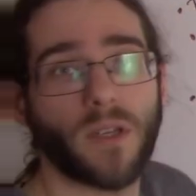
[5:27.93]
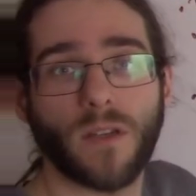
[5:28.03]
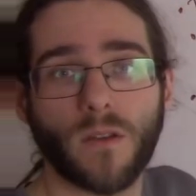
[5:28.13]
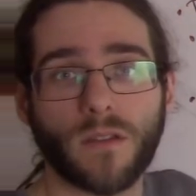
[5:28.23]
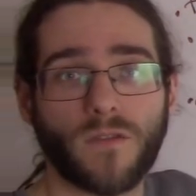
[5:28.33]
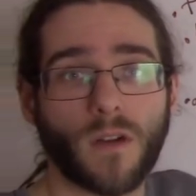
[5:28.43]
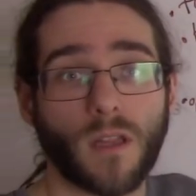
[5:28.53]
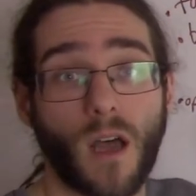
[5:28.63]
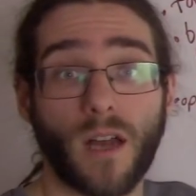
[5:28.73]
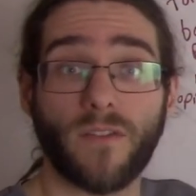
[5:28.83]
is being used
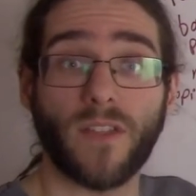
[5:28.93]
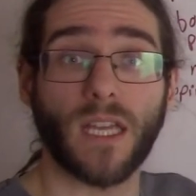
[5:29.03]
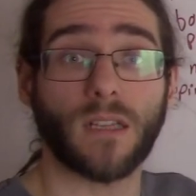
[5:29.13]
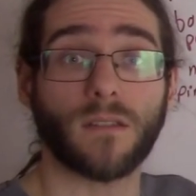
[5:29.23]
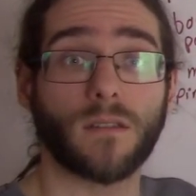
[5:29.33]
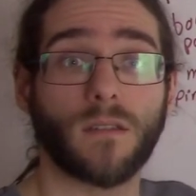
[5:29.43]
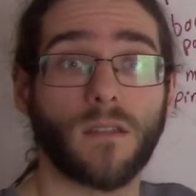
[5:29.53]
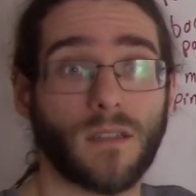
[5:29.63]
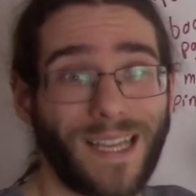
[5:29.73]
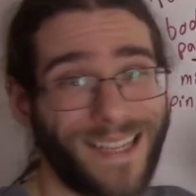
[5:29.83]
for a lot of things.
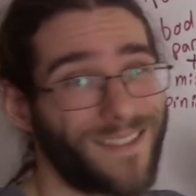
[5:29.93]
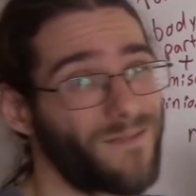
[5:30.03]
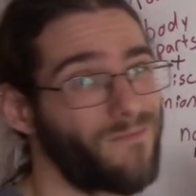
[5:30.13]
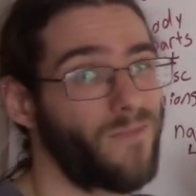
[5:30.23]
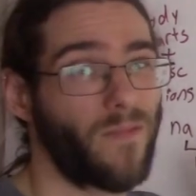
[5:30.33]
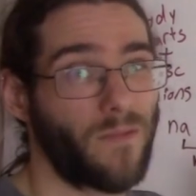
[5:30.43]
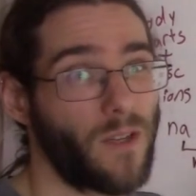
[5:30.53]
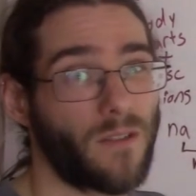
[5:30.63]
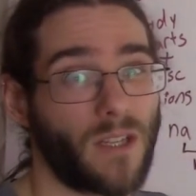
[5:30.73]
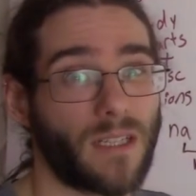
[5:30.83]
It's
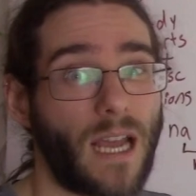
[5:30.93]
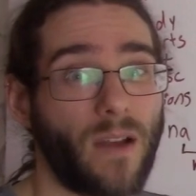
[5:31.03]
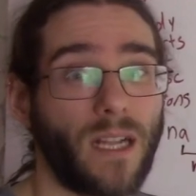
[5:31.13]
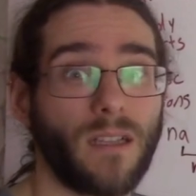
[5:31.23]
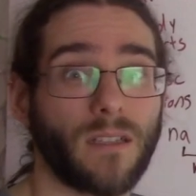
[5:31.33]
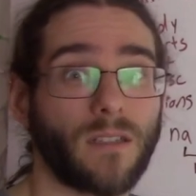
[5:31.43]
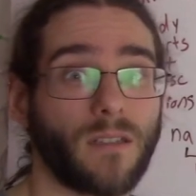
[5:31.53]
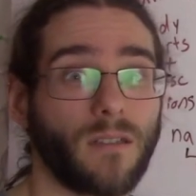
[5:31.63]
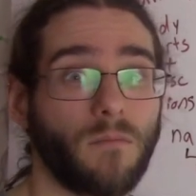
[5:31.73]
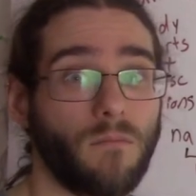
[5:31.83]
used just how
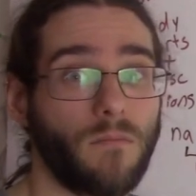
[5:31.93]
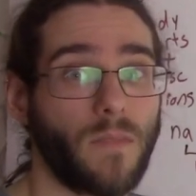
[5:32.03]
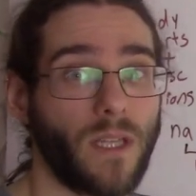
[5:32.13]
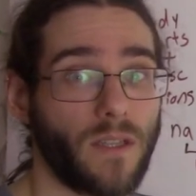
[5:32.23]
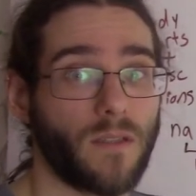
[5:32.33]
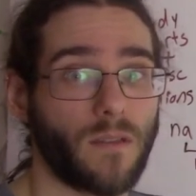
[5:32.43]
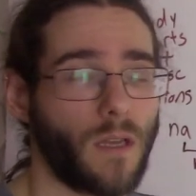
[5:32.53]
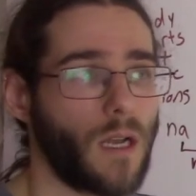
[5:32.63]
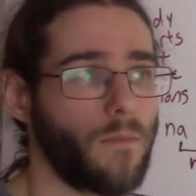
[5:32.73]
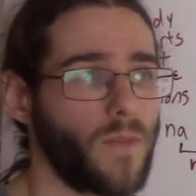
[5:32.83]
English
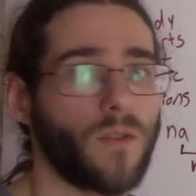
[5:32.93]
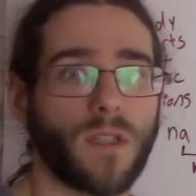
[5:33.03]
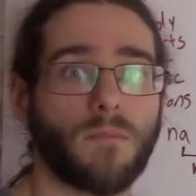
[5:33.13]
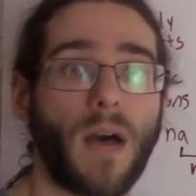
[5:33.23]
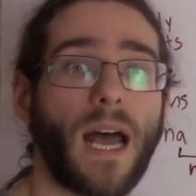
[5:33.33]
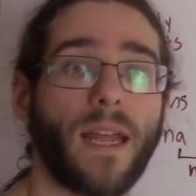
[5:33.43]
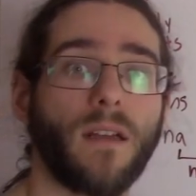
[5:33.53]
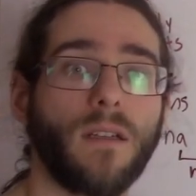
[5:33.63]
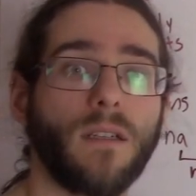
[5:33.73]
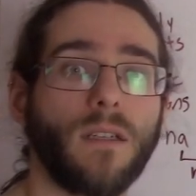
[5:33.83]
uses
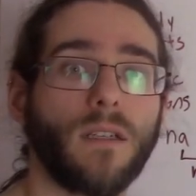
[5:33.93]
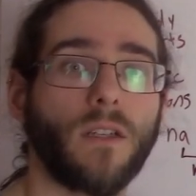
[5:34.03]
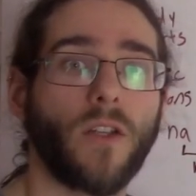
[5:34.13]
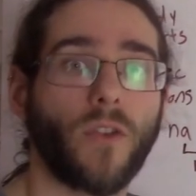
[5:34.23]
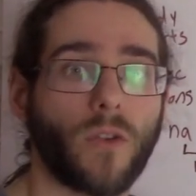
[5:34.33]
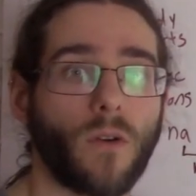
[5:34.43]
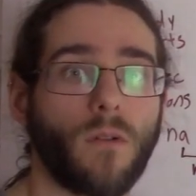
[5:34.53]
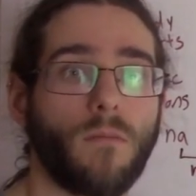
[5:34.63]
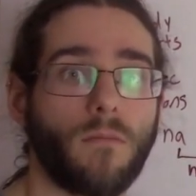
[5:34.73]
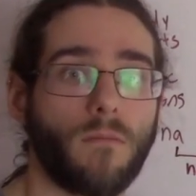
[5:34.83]
my.
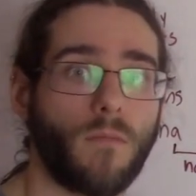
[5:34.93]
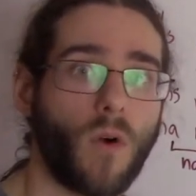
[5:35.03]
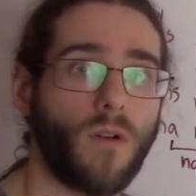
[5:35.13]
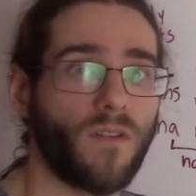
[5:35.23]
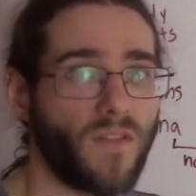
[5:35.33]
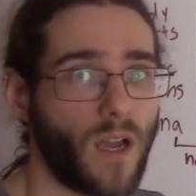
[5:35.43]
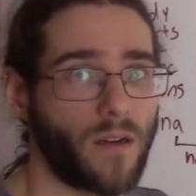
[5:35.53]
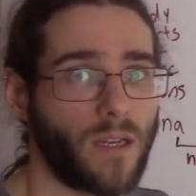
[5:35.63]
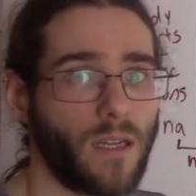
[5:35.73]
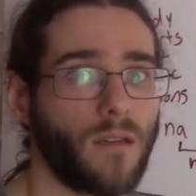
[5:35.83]
So mo
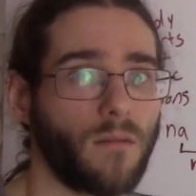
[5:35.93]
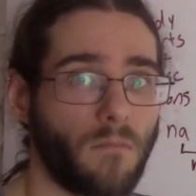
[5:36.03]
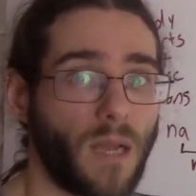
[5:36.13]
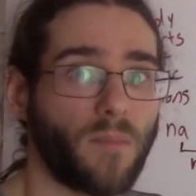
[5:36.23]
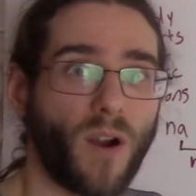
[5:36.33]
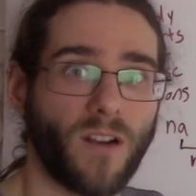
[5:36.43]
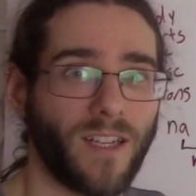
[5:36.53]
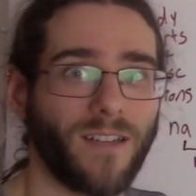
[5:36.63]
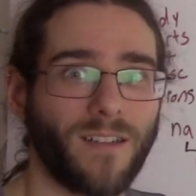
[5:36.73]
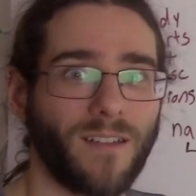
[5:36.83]
farti, my
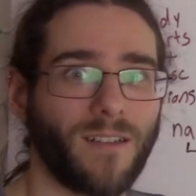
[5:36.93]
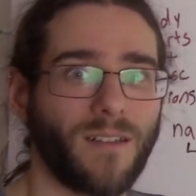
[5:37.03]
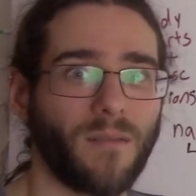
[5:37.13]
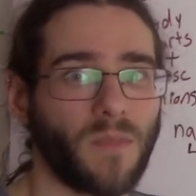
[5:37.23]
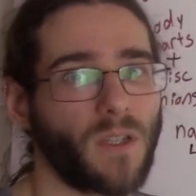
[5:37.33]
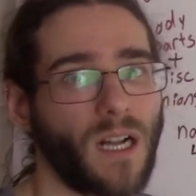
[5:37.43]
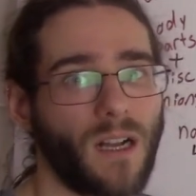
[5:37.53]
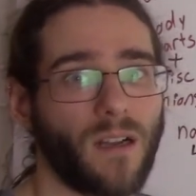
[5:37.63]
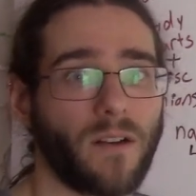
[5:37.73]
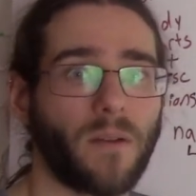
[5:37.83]
party.
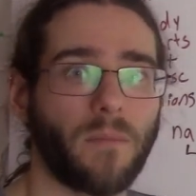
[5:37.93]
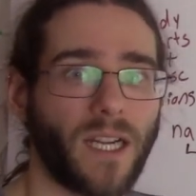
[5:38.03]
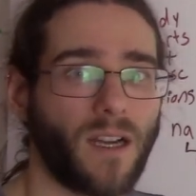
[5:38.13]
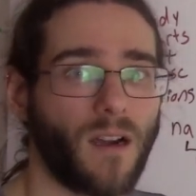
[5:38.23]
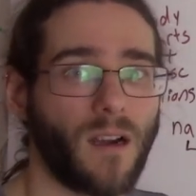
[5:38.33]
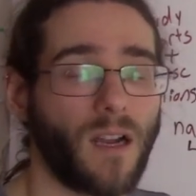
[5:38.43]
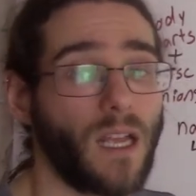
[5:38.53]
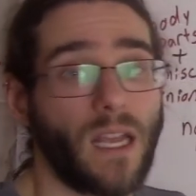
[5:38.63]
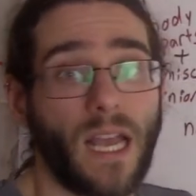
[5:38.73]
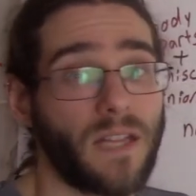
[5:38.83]
Muchar, my
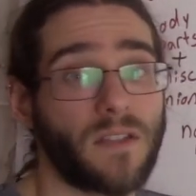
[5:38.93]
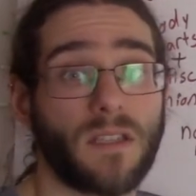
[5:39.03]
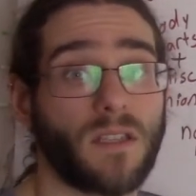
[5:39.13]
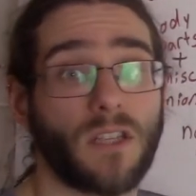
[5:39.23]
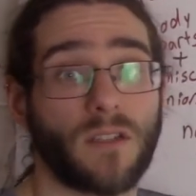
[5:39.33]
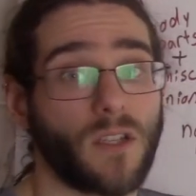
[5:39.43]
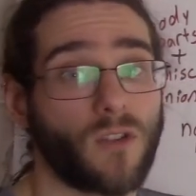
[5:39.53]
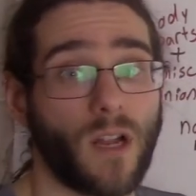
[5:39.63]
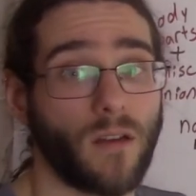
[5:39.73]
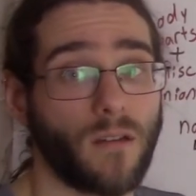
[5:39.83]
car. This is just
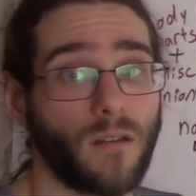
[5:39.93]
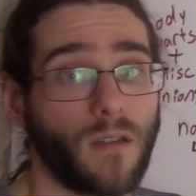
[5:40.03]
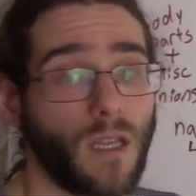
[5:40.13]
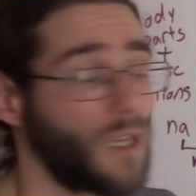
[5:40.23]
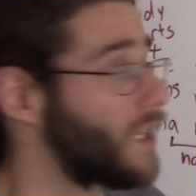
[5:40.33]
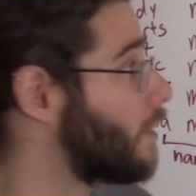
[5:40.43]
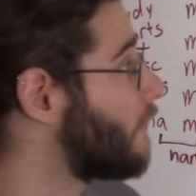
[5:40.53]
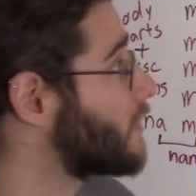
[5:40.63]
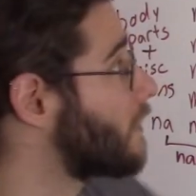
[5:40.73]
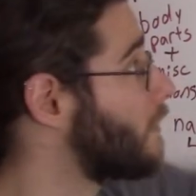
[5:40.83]
the trend.
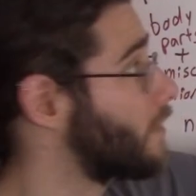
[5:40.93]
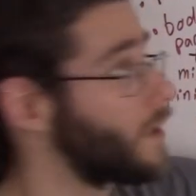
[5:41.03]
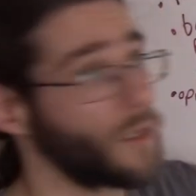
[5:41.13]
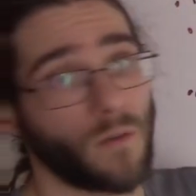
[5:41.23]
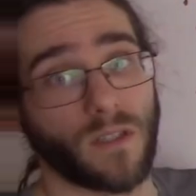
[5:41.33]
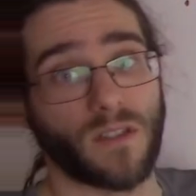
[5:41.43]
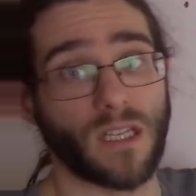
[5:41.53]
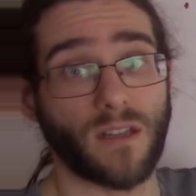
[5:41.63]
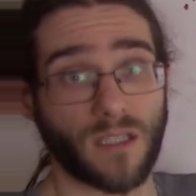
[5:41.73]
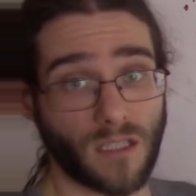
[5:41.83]
In Nova Scotia, you
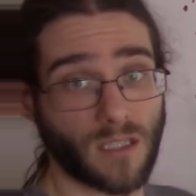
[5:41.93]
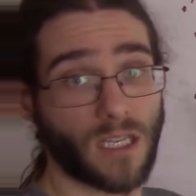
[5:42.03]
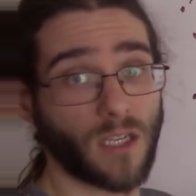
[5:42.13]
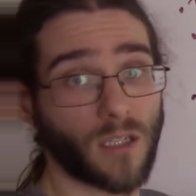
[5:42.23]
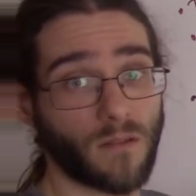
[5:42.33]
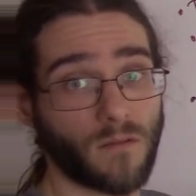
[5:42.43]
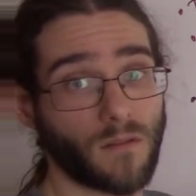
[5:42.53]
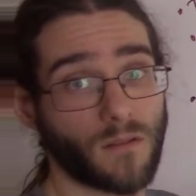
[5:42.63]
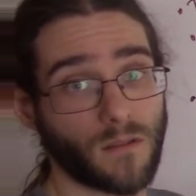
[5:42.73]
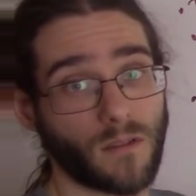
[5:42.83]
would see this distinction